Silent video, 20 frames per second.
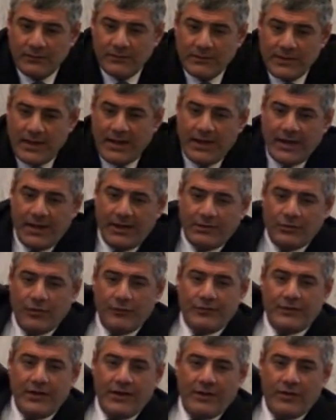The head
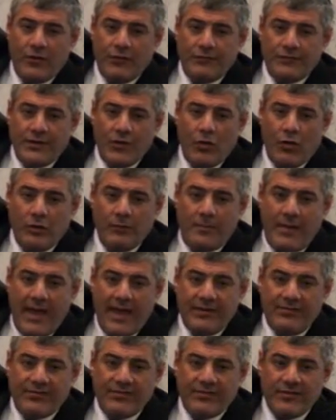of the, of the whole
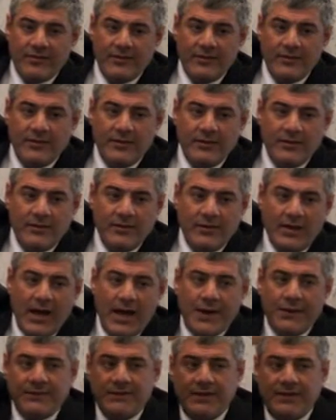base.
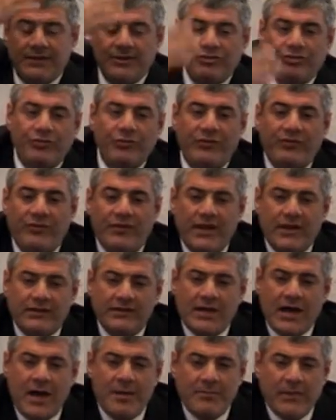How didn't you see
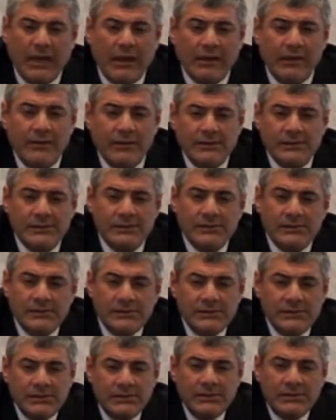it coming?
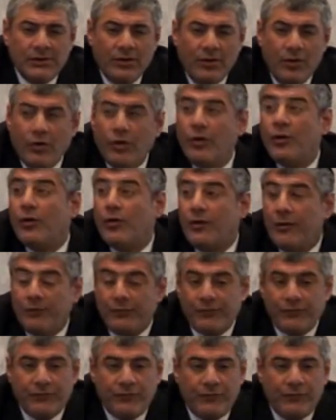Or
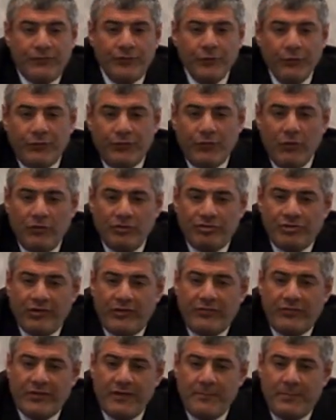if few
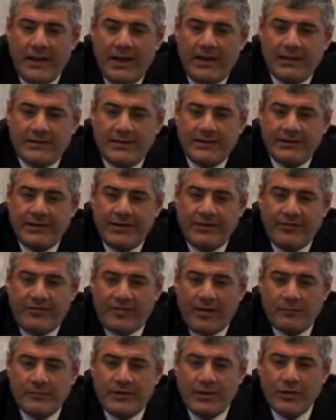soldiers rebelled and did
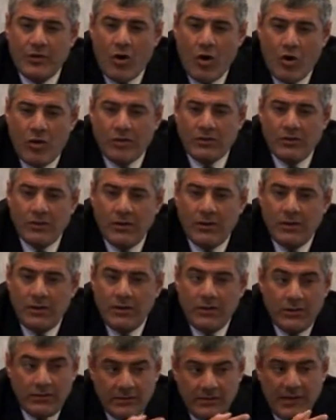something wrong,
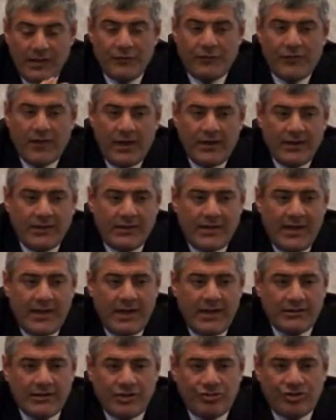they fire the
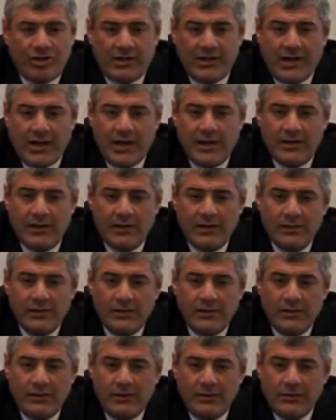head, the general.
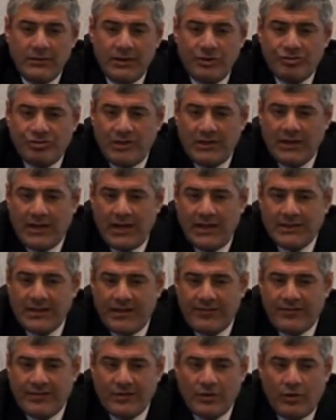The general
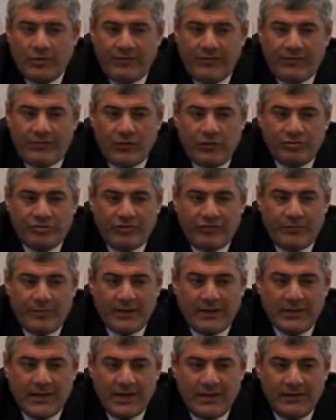doesn't know the soldiers,
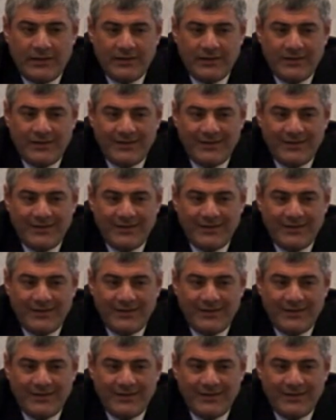Bichlal.